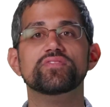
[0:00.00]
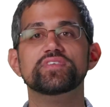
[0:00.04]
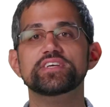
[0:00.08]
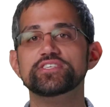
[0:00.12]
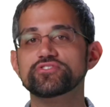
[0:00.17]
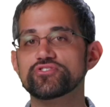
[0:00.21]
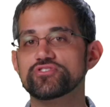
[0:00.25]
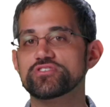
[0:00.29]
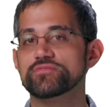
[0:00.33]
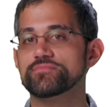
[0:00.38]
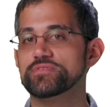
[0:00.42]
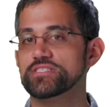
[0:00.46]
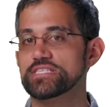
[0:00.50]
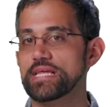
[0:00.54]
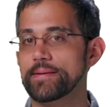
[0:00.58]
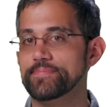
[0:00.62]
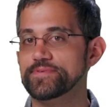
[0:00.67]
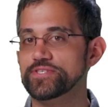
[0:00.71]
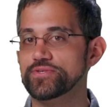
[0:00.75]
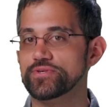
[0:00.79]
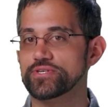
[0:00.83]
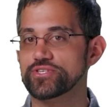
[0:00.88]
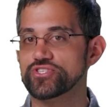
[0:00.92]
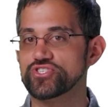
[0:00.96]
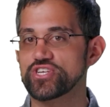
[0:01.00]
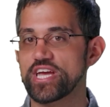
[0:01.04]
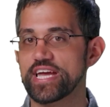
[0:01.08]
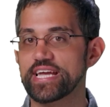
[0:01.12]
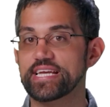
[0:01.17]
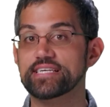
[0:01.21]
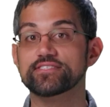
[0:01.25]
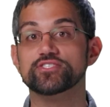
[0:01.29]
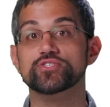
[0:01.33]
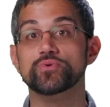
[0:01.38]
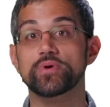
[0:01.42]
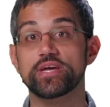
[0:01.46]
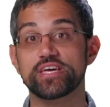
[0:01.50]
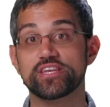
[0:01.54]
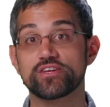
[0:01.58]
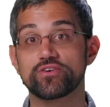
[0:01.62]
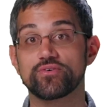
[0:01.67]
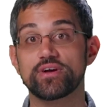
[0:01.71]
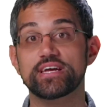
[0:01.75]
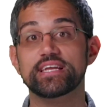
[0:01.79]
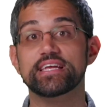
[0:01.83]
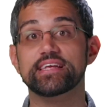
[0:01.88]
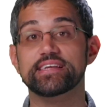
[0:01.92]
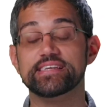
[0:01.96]
These are some steps you can check as you
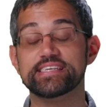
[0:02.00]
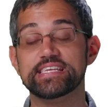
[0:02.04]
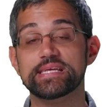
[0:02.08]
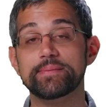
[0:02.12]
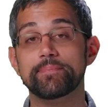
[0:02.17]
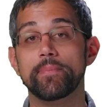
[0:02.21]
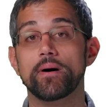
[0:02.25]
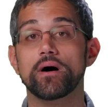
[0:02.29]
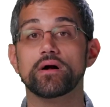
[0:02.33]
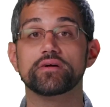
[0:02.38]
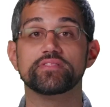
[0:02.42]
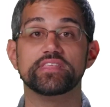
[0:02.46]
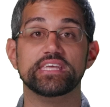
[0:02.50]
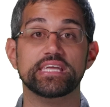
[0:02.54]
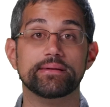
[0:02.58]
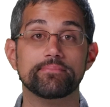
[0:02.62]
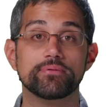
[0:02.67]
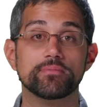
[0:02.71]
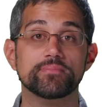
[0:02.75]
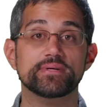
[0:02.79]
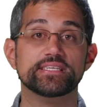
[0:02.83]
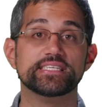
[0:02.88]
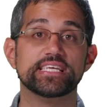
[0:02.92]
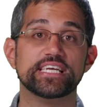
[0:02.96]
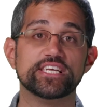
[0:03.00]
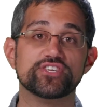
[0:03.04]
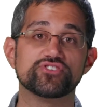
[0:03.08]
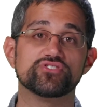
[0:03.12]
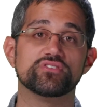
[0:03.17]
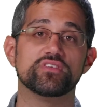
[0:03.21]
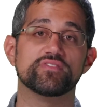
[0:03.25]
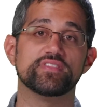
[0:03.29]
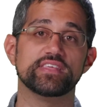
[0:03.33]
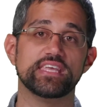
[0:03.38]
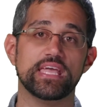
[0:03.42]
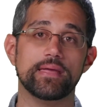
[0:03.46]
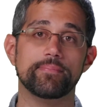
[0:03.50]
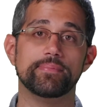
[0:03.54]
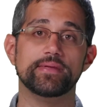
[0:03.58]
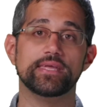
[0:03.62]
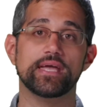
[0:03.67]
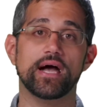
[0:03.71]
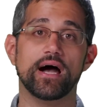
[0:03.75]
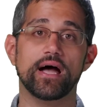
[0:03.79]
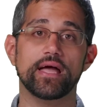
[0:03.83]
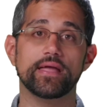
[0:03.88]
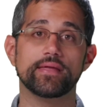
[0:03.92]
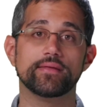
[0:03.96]
integrate and debug the implementation of the
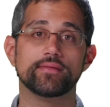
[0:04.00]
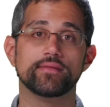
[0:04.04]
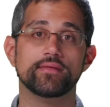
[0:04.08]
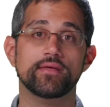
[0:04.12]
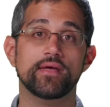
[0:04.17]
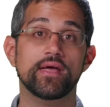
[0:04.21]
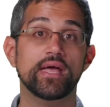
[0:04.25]
API.